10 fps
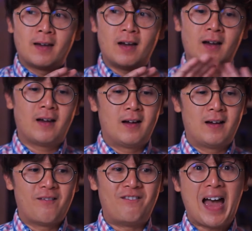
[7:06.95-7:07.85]

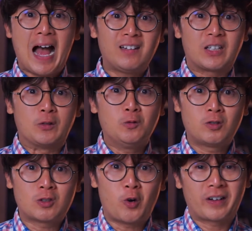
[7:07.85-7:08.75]

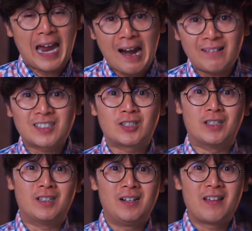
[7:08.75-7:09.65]
values or
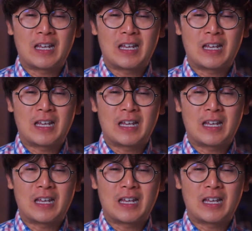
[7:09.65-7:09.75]
character